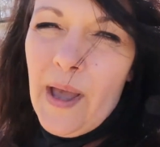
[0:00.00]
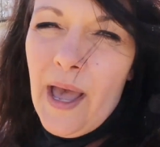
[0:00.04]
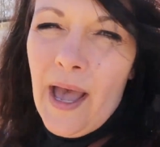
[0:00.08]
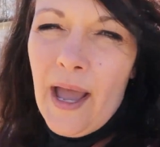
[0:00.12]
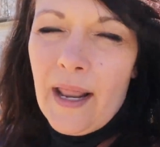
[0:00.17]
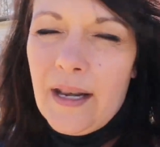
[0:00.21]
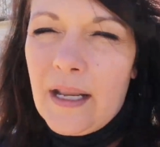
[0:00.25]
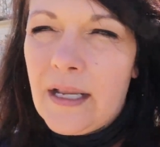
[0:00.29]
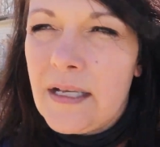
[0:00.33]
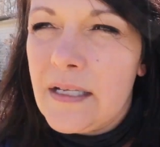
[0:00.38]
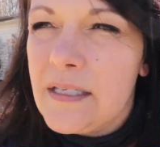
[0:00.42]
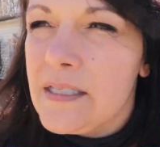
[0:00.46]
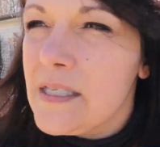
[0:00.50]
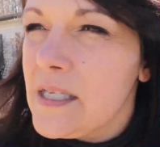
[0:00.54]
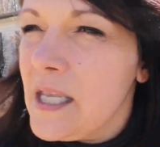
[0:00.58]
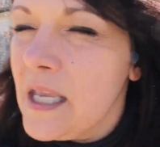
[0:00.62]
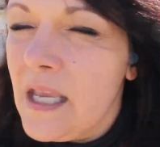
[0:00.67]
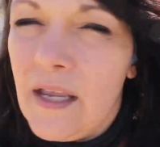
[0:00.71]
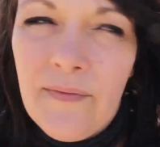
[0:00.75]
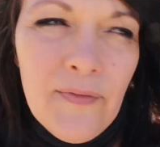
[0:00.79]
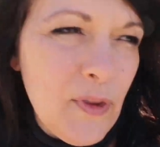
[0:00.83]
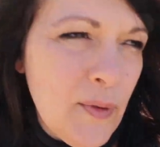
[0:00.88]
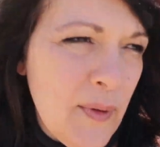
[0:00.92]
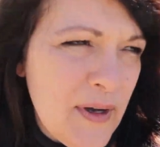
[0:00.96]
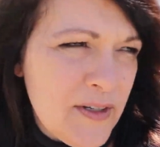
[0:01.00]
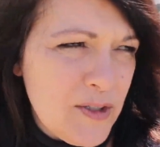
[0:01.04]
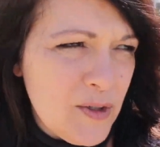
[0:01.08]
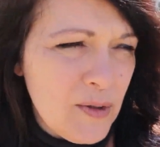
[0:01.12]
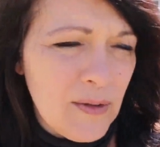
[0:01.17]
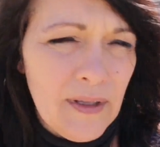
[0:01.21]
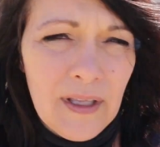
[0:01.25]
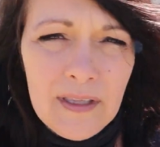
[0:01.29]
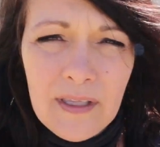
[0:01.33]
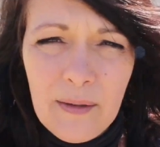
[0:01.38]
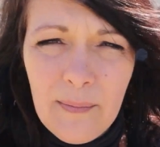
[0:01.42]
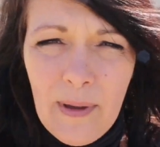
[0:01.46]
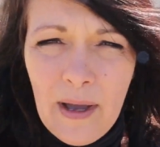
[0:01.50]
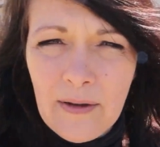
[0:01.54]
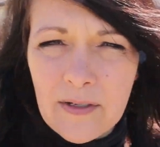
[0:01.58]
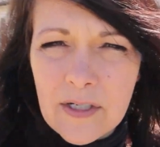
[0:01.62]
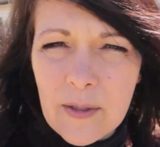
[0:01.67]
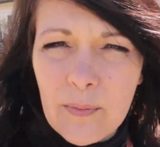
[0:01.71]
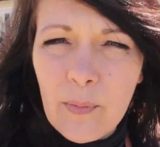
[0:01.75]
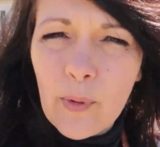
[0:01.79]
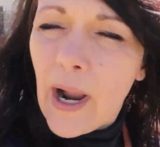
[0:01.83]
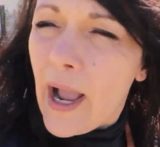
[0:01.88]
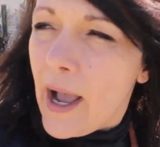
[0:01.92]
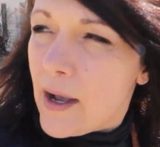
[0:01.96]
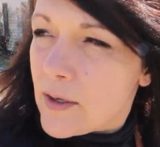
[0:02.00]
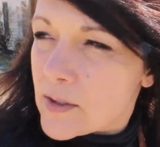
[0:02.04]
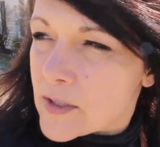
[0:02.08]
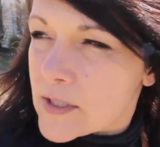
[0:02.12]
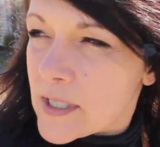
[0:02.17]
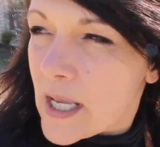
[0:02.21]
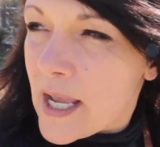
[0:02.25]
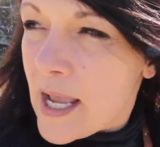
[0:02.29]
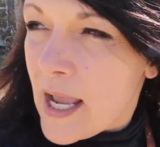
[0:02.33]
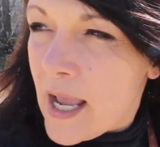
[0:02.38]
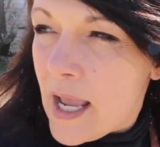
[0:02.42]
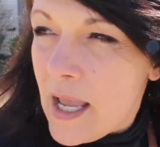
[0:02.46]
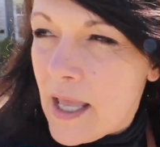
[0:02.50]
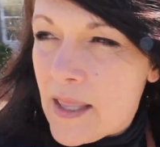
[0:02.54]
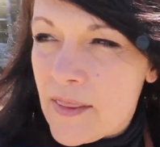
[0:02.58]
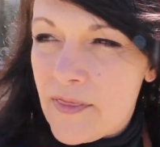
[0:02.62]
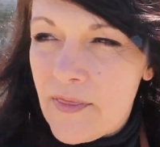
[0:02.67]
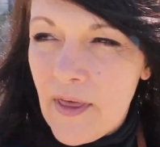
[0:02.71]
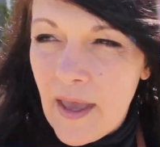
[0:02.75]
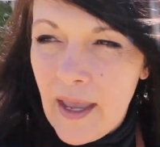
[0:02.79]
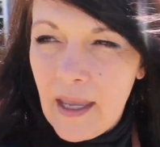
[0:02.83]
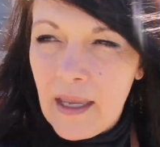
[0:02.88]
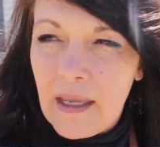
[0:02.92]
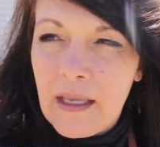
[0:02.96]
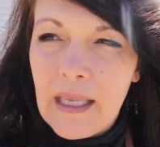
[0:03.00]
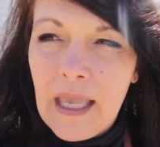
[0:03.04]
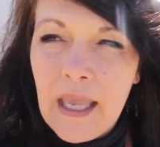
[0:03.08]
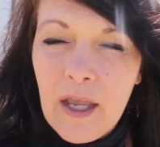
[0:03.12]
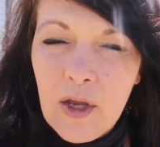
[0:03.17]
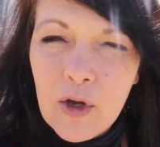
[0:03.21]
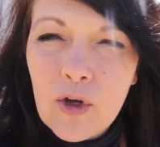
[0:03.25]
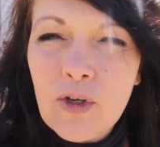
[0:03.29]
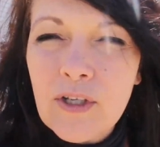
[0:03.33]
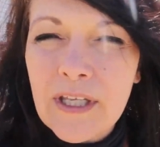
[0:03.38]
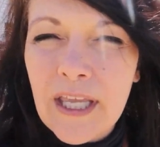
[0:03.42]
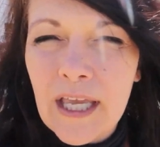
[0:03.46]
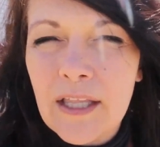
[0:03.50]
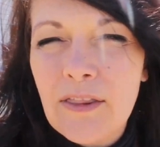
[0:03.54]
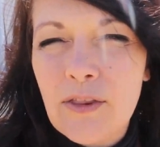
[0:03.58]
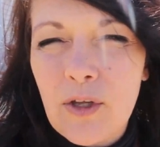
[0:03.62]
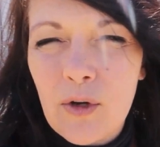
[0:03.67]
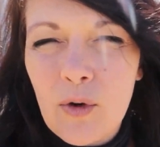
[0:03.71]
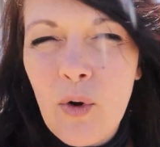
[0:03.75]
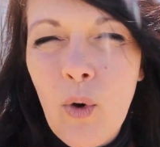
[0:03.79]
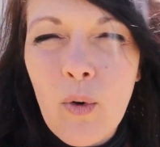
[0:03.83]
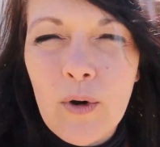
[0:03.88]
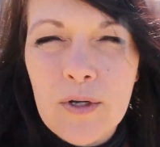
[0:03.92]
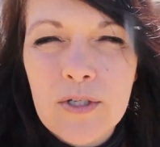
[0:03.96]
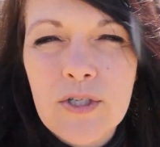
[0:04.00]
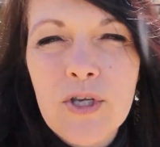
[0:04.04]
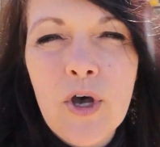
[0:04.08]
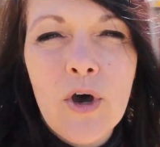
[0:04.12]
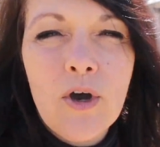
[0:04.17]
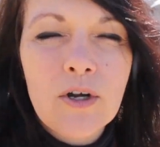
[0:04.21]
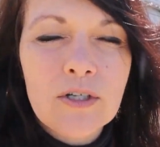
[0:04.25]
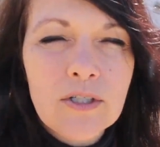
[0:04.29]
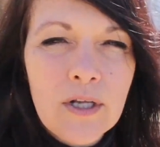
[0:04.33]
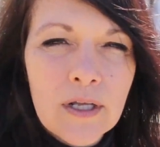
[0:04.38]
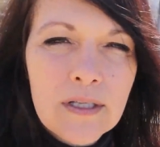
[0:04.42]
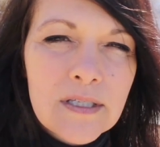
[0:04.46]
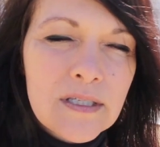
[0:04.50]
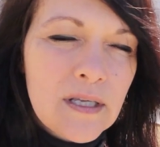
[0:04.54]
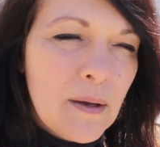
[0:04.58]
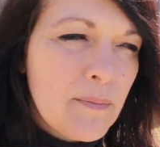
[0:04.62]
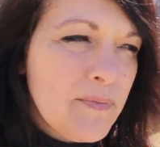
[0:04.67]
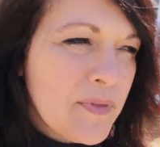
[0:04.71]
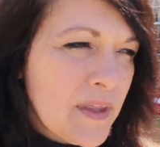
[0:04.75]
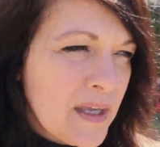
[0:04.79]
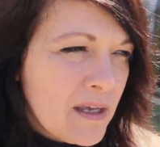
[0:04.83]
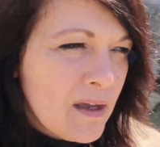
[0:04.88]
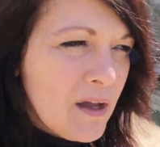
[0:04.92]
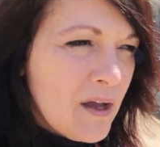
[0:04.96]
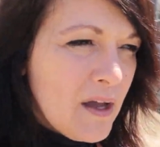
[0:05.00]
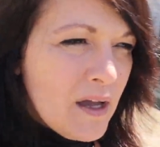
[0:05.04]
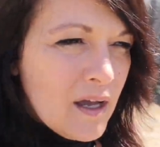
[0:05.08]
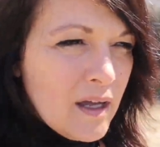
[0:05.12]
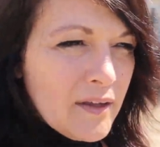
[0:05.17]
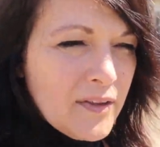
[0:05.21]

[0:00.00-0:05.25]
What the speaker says: paddocks. Even though I do let them out to browse, they could get their horns hooked on something.